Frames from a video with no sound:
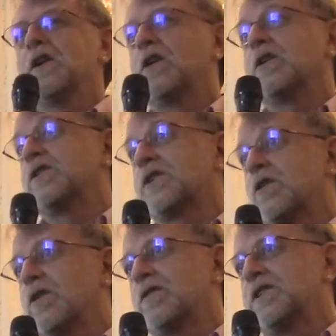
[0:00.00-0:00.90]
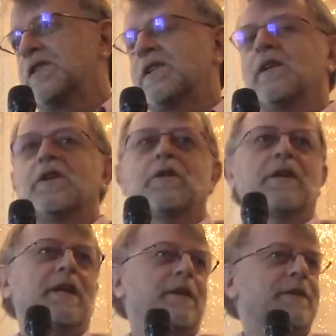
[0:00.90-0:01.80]
you know, you just go there sit still. You
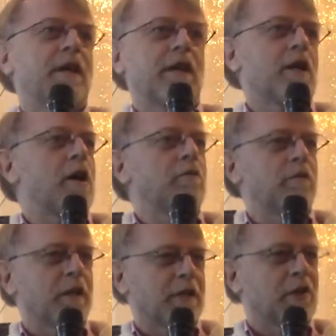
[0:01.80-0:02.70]
don't get into any conflict